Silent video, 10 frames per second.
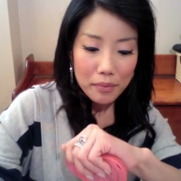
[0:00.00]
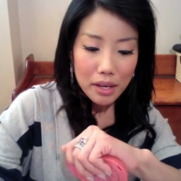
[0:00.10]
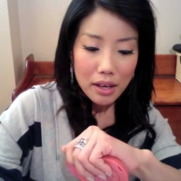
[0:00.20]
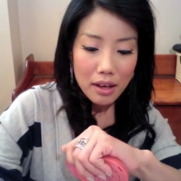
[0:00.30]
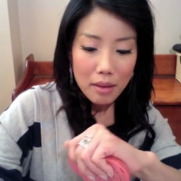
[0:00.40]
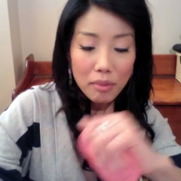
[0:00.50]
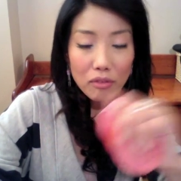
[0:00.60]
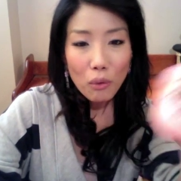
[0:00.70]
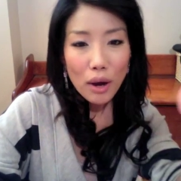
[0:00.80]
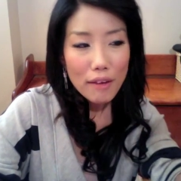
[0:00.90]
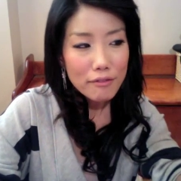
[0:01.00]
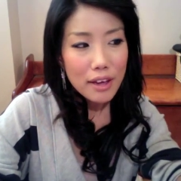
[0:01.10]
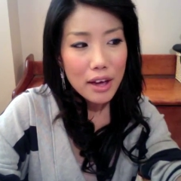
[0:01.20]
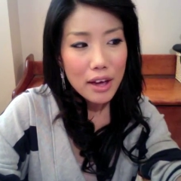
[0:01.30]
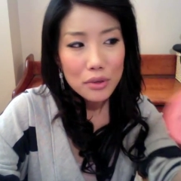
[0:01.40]
Um, before I
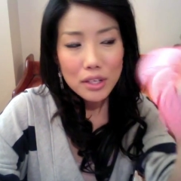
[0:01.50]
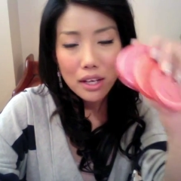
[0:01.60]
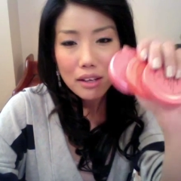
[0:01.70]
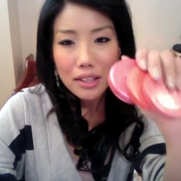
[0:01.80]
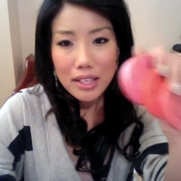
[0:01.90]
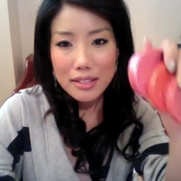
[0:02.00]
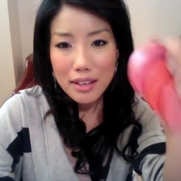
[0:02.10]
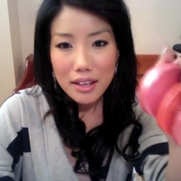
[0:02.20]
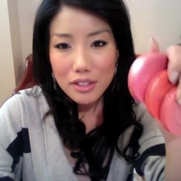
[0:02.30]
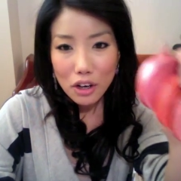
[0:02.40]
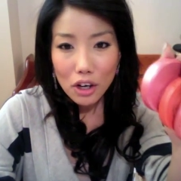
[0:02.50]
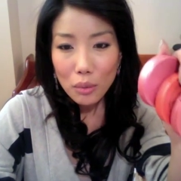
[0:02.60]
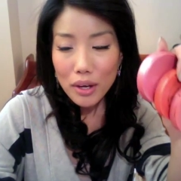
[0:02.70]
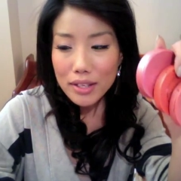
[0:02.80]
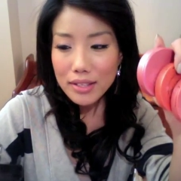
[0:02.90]
found these uh, Tarte
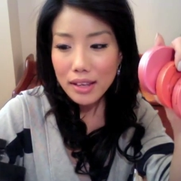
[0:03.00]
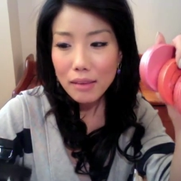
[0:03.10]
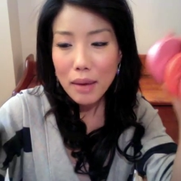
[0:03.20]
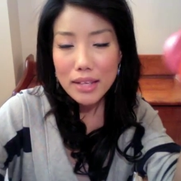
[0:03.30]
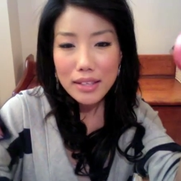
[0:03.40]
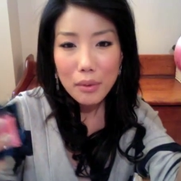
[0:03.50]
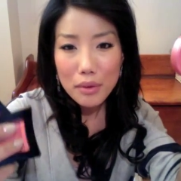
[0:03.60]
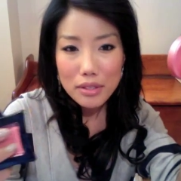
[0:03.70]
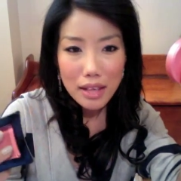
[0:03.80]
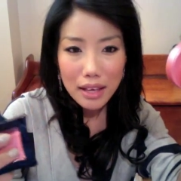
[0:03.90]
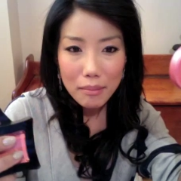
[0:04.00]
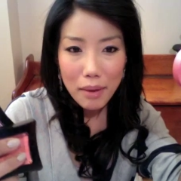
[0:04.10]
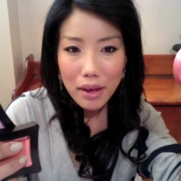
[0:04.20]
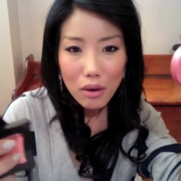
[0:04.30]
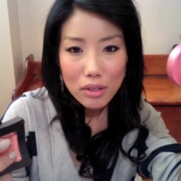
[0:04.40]
ones, Illamasqua was like
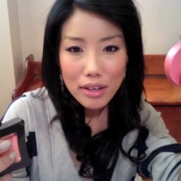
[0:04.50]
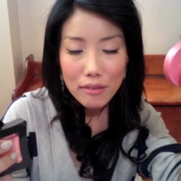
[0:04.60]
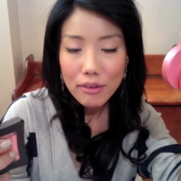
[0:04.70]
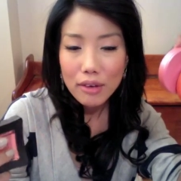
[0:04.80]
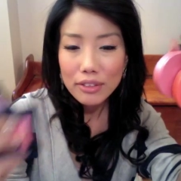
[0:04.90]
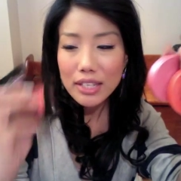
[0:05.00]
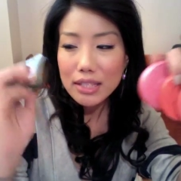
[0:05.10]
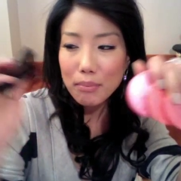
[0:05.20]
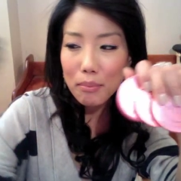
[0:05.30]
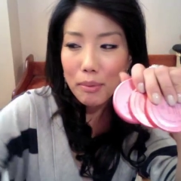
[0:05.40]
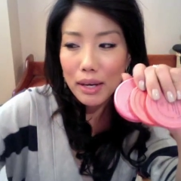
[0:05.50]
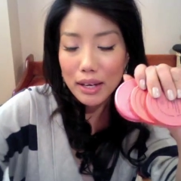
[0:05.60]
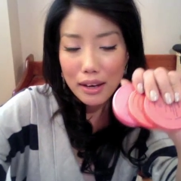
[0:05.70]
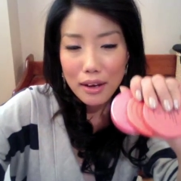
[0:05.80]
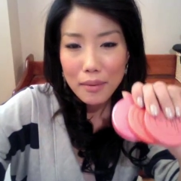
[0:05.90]
my all-time favorite, but
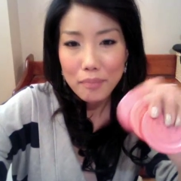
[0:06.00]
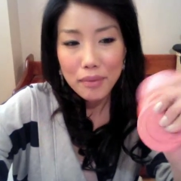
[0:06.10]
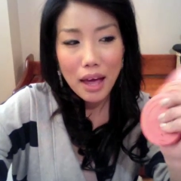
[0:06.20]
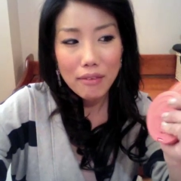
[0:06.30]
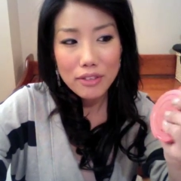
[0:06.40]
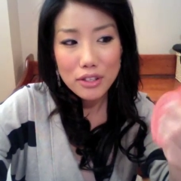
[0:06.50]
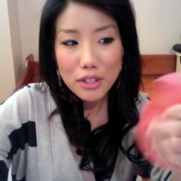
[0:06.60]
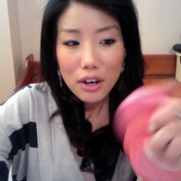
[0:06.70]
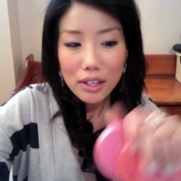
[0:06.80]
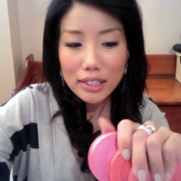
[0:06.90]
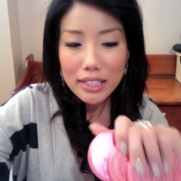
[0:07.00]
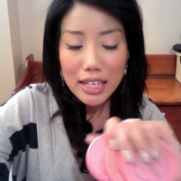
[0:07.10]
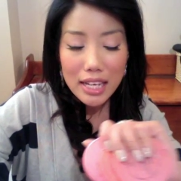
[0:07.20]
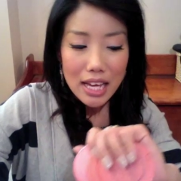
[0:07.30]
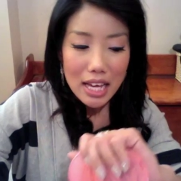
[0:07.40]
um, after Tarte,
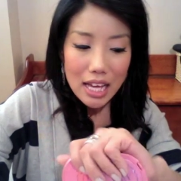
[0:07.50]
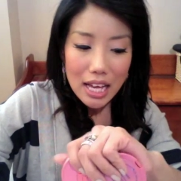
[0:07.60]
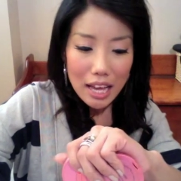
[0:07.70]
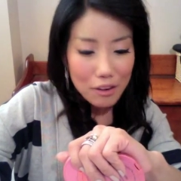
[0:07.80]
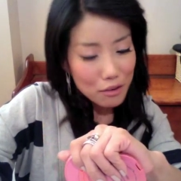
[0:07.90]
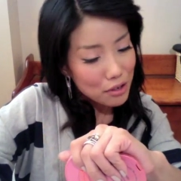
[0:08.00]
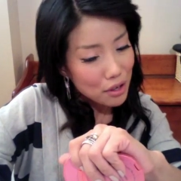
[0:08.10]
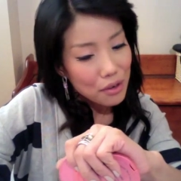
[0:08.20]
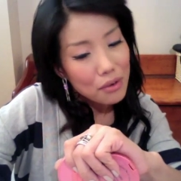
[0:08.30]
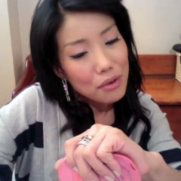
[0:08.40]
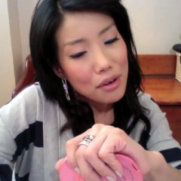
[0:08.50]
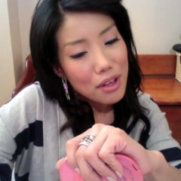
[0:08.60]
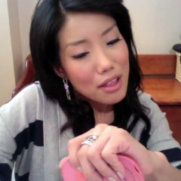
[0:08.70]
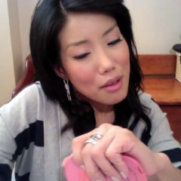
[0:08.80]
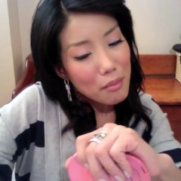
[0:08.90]
I don't know.
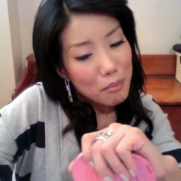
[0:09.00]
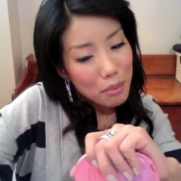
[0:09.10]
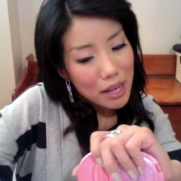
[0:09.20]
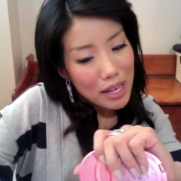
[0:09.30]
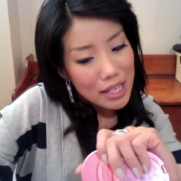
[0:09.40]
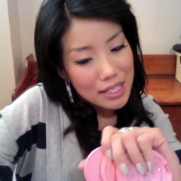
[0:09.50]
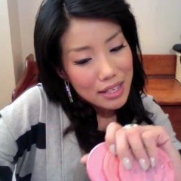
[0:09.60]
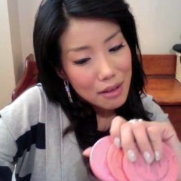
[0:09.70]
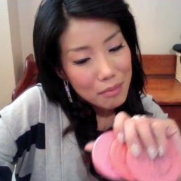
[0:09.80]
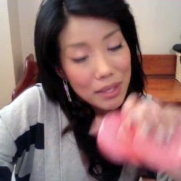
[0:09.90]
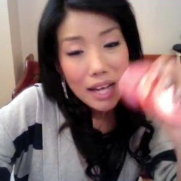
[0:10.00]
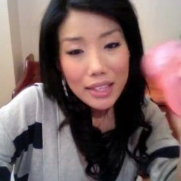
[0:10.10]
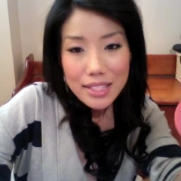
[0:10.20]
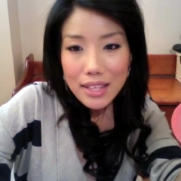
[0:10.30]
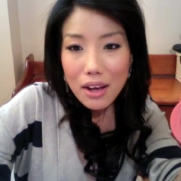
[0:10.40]
But um, yeah,
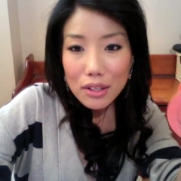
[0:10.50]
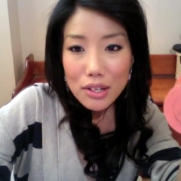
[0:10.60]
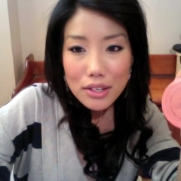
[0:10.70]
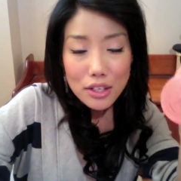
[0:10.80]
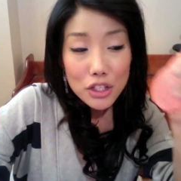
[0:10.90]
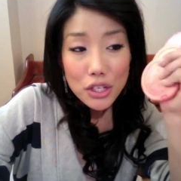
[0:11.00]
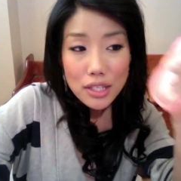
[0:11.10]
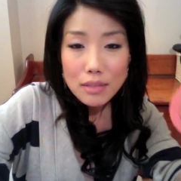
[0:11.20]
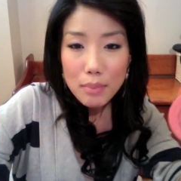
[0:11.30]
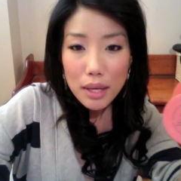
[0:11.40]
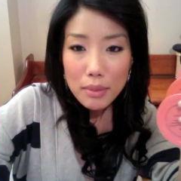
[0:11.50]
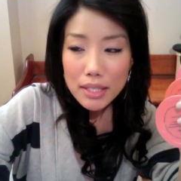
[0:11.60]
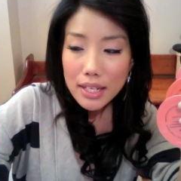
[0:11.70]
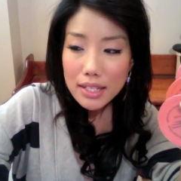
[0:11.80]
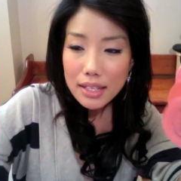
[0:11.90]
these colors are just as
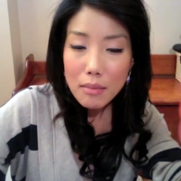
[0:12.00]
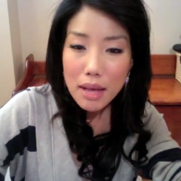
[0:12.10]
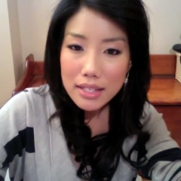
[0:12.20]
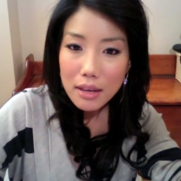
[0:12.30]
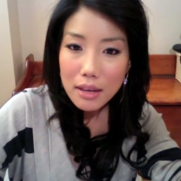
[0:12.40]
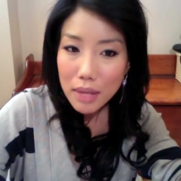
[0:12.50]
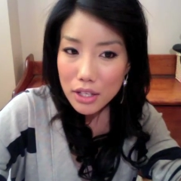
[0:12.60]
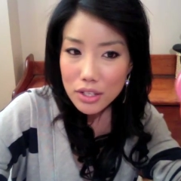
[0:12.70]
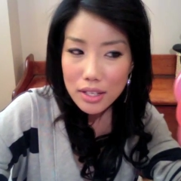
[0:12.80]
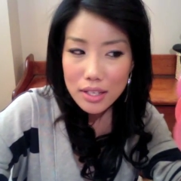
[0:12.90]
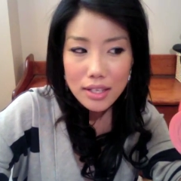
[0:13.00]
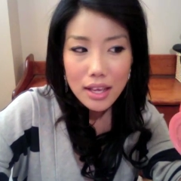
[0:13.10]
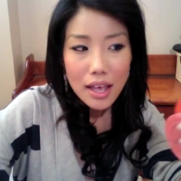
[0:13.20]
pigmented as the Illamasqua blushes